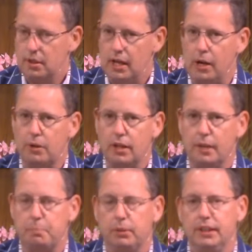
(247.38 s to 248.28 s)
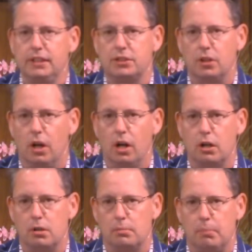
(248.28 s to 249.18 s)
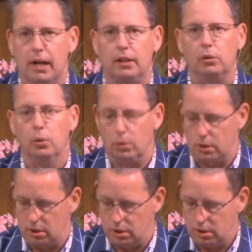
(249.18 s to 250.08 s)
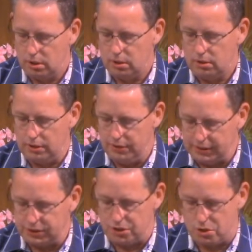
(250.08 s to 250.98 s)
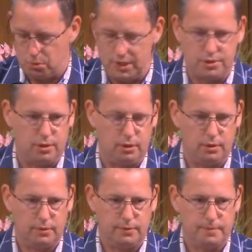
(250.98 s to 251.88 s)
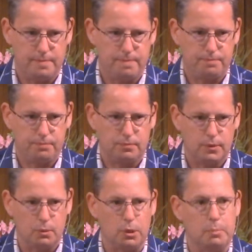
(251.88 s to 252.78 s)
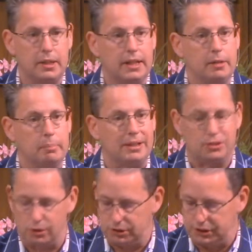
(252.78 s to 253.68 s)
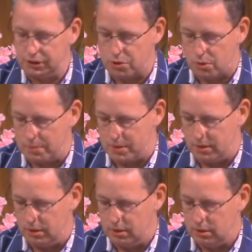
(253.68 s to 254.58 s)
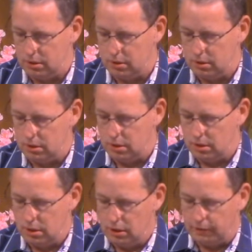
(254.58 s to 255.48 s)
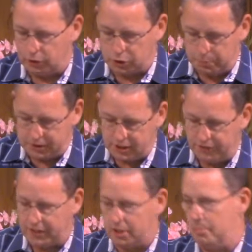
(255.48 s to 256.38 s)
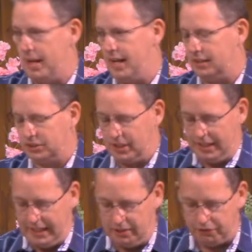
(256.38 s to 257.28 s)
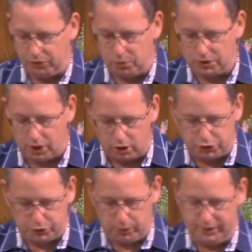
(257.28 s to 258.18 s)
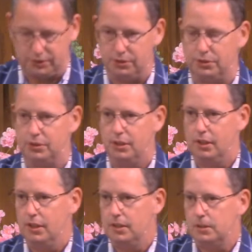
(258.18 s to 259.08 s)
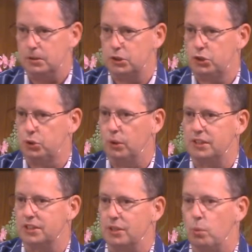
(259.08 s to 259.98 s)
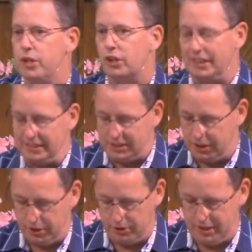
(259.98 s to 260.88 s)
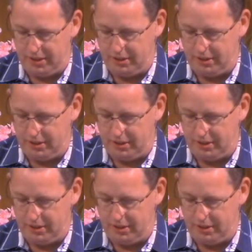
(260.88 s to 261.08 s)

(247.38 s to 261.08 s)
How can I please and honor my Lord in this situation? We begin by searching the Scripture for specific commands that influence our choices, the choices that we are considering.